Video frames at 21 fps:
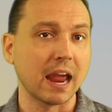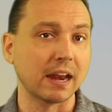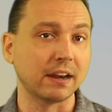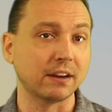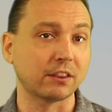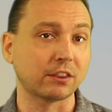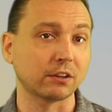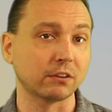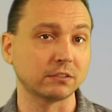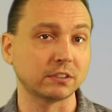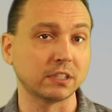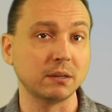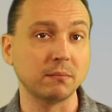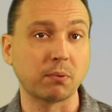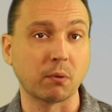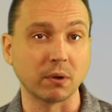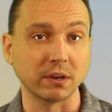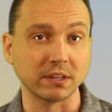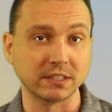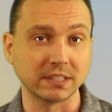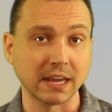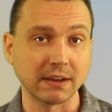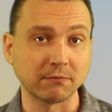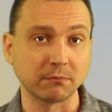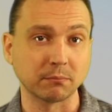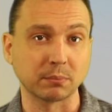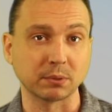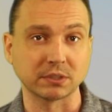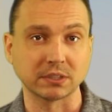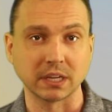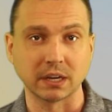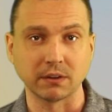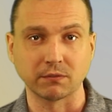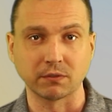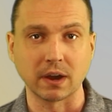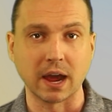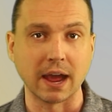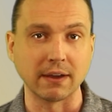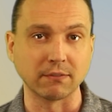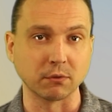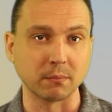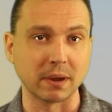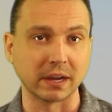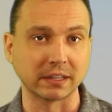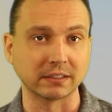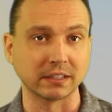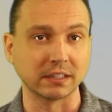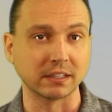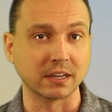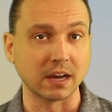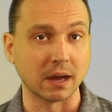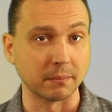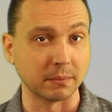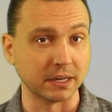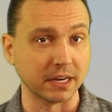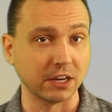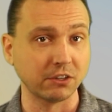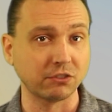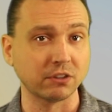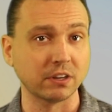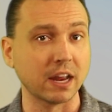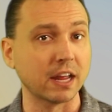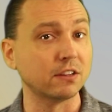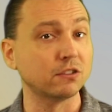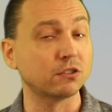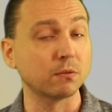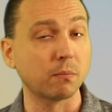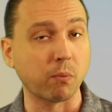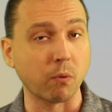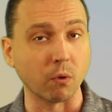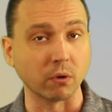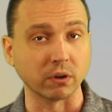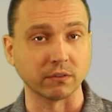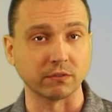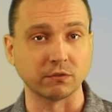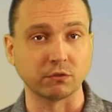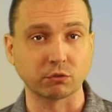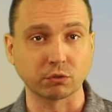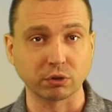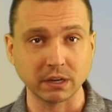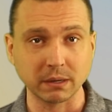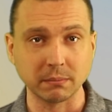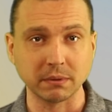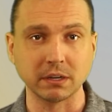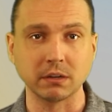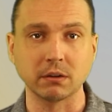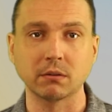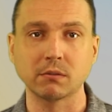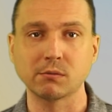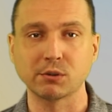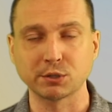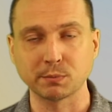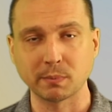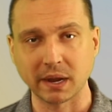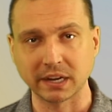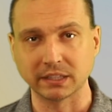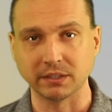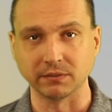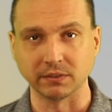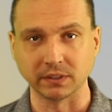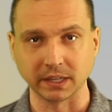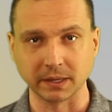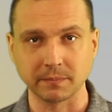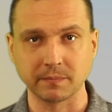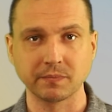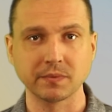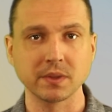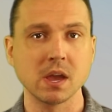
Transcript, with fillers: and 13.7% for ivermectin combination and supportive treatment treatment, respectively.